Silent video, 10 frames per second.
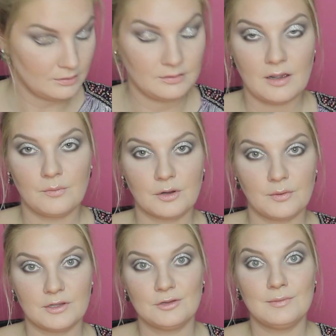And now we're
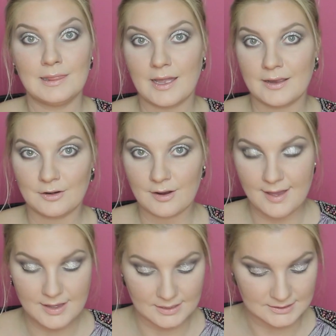going to line our
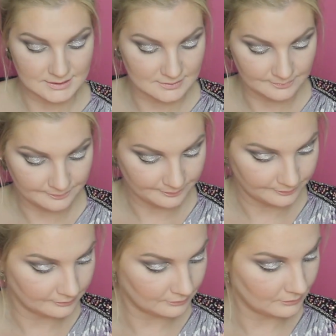eyes.
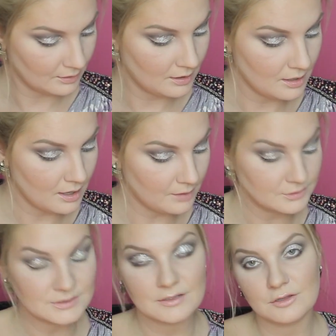I'm
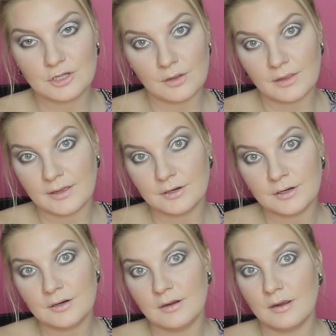using a gel
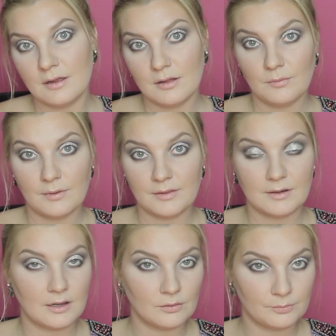liner with an
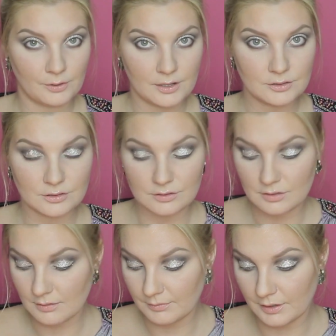angled brush,
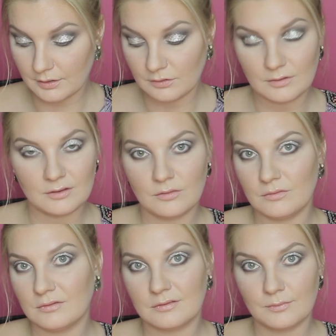but you can
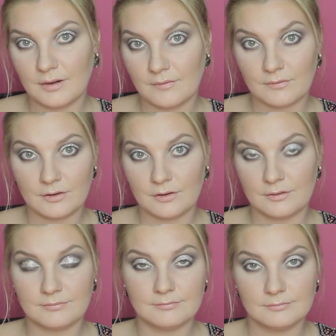use whatever
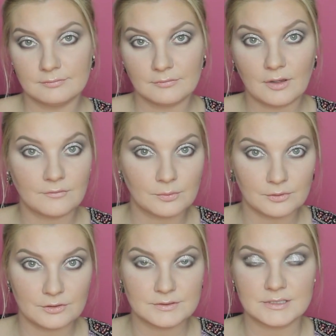you're comfortable
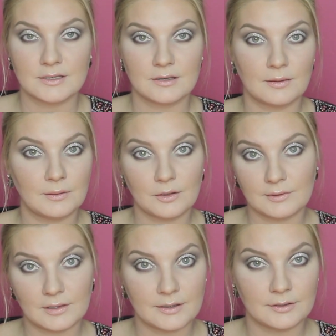using, a
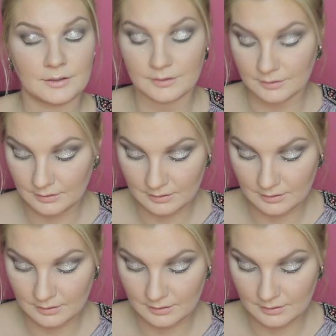liquid liner,